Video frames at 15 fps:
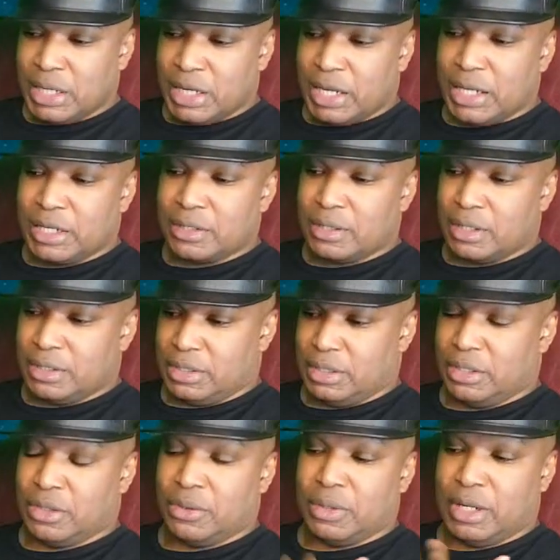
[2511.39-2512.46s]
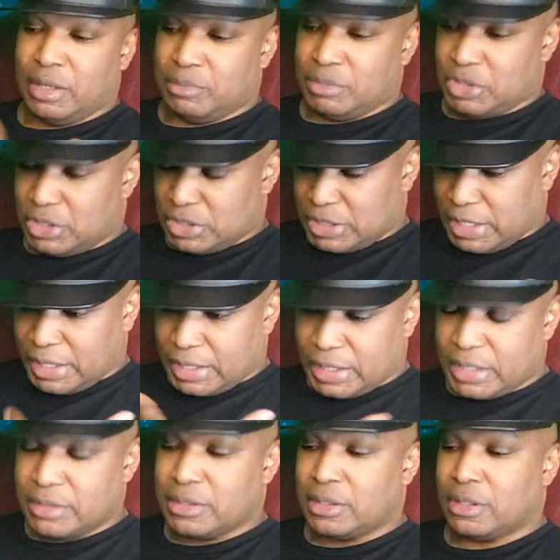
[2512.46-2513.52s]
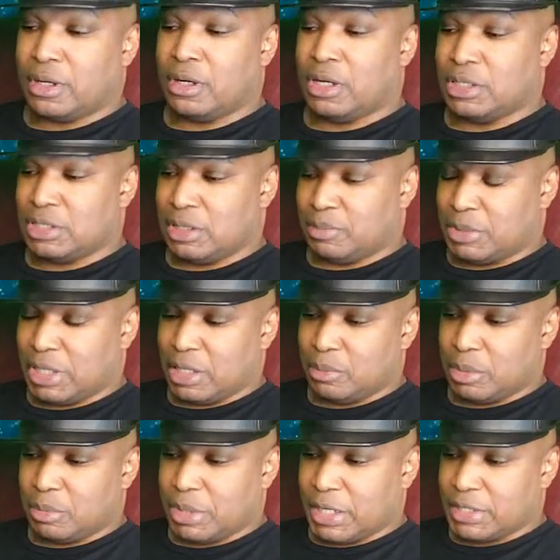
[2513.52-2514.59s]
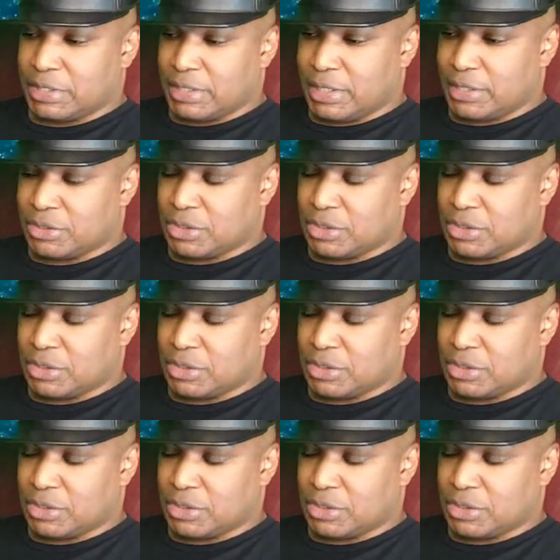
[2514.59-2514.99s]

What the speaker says: And, I'm just getting into the concept album idea.